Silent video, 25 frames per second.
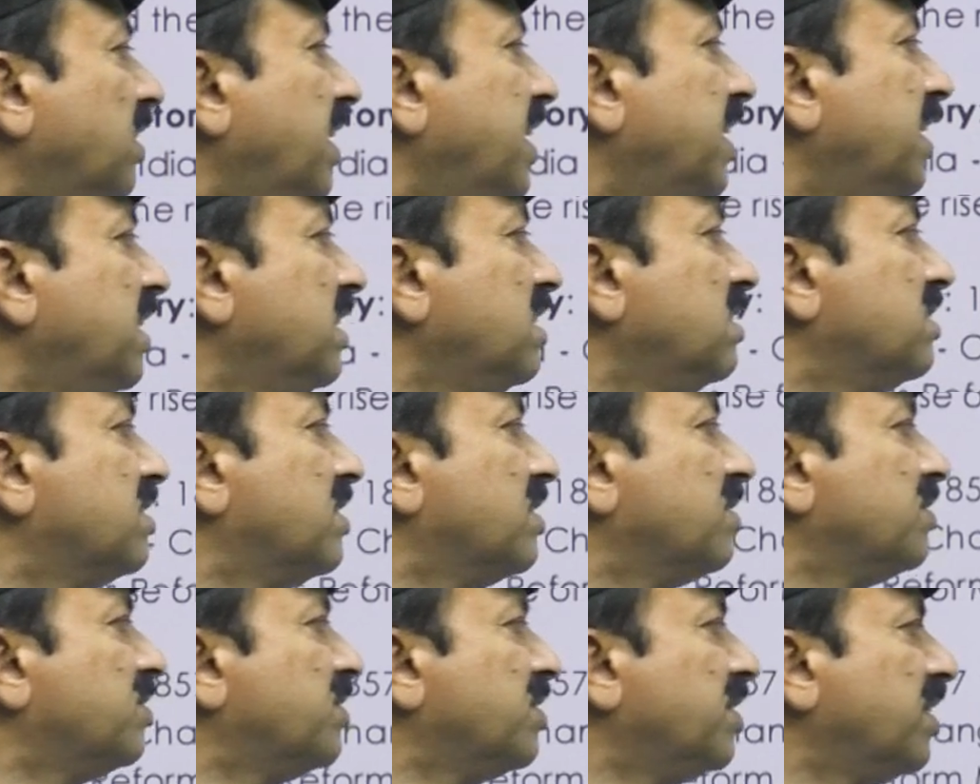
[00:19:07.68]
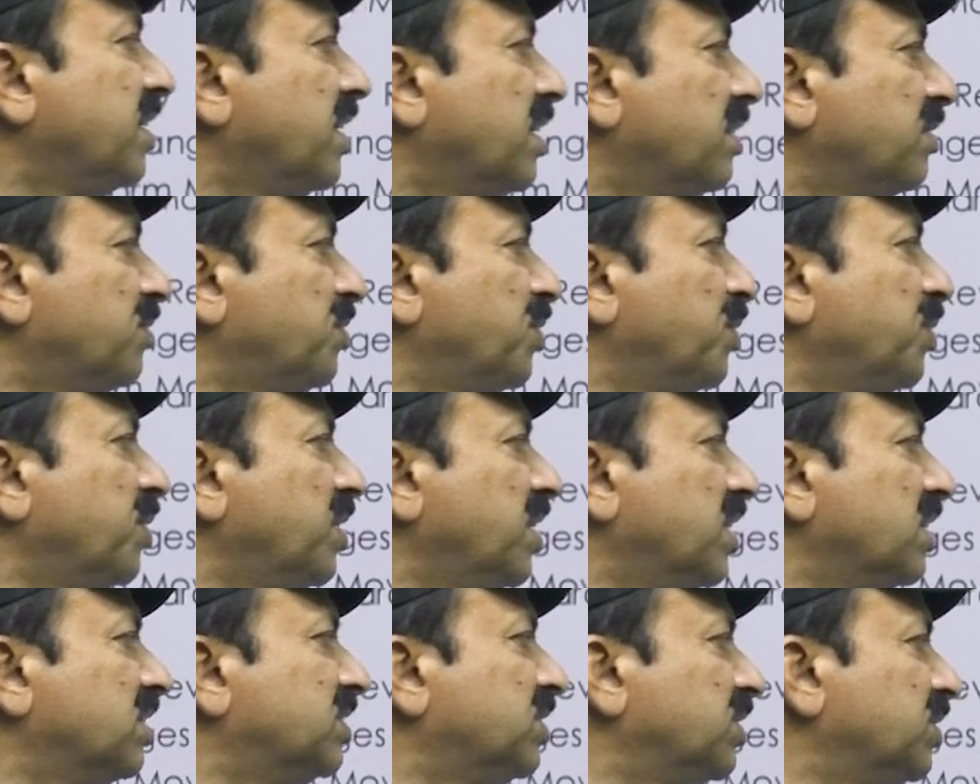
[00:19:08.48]
19th century and
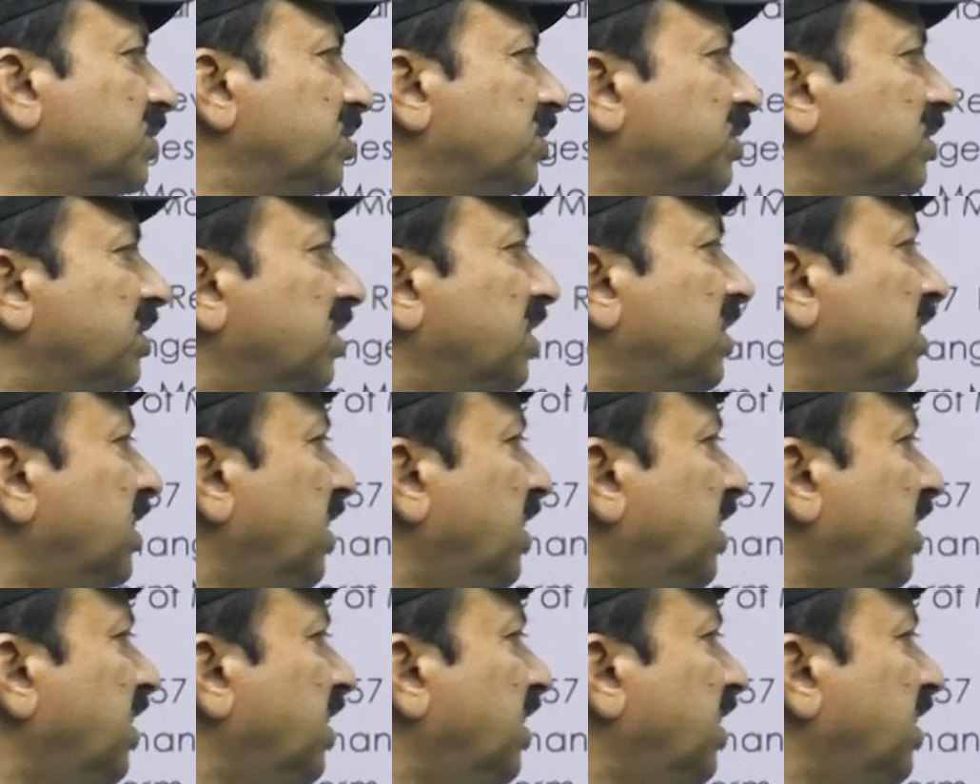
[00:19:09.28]
20th century.